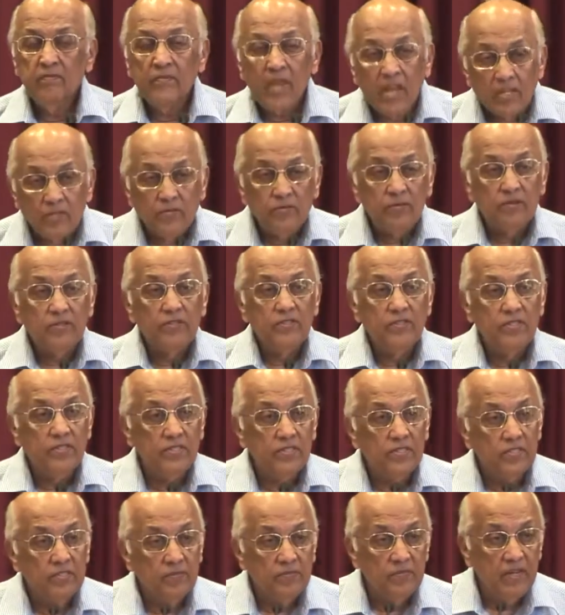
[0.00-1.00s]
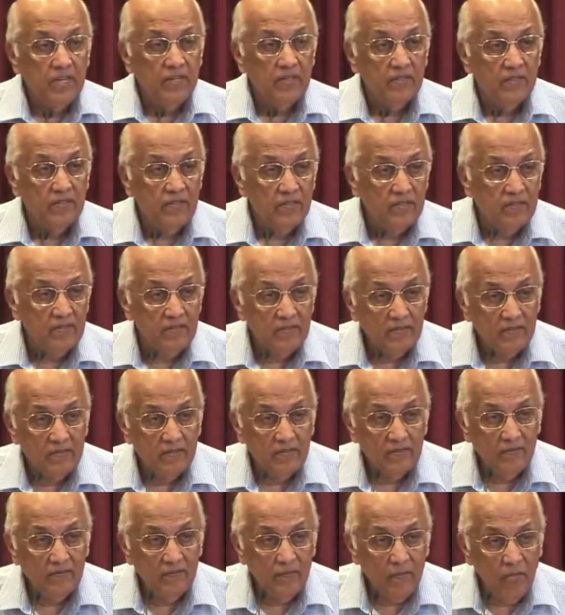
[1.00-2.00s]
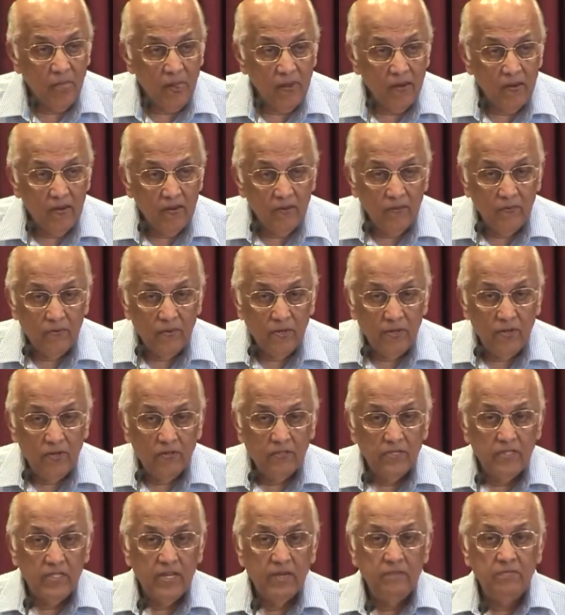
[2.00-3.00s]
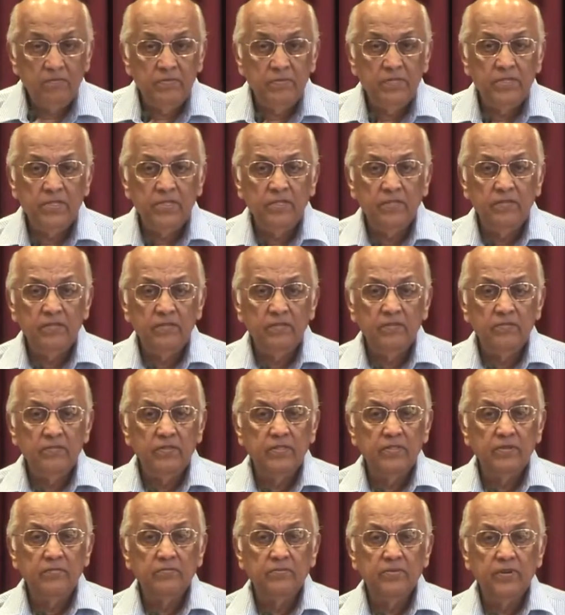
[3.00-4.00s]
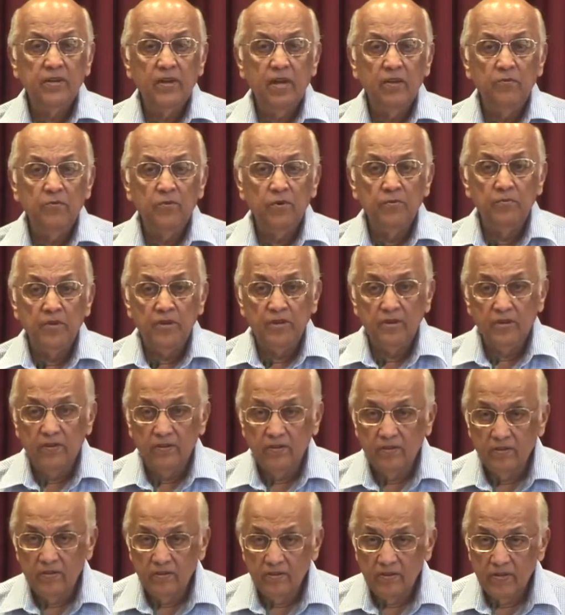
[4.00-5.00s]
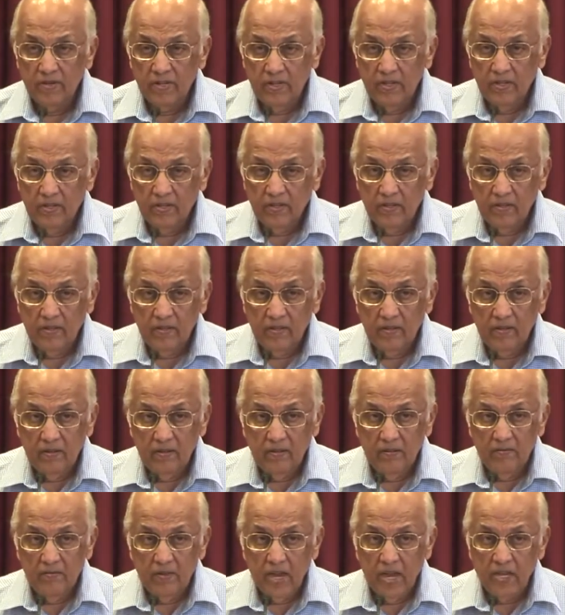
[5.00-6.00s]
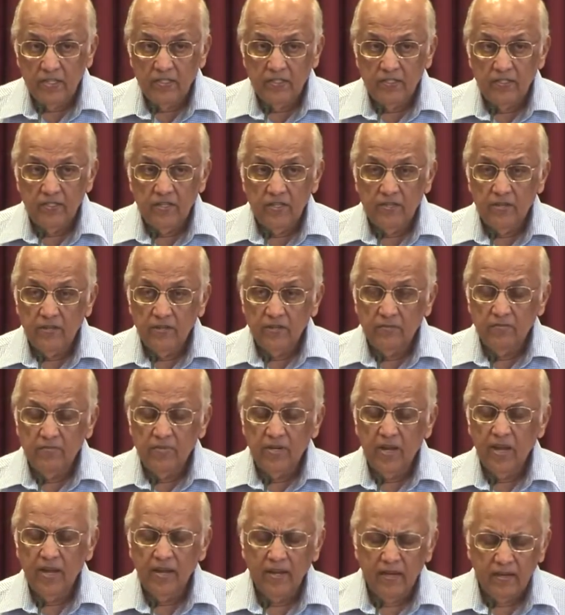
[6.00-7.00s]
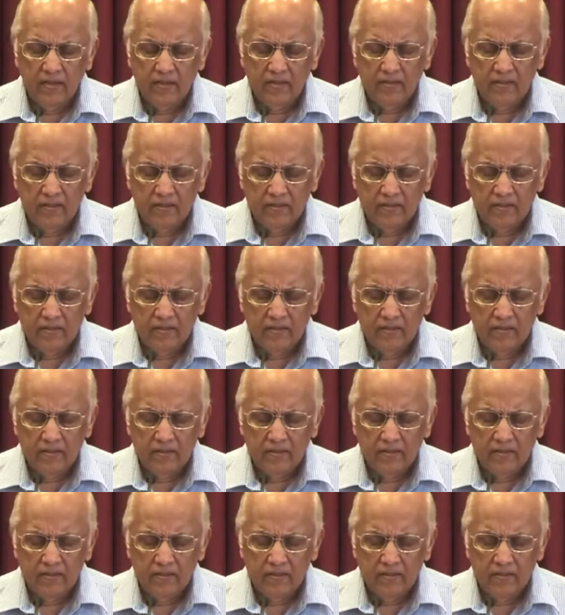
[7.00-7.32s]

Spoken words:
That's what Jesus meant. When you're tempted with a pretty woman, imagine that you're blind.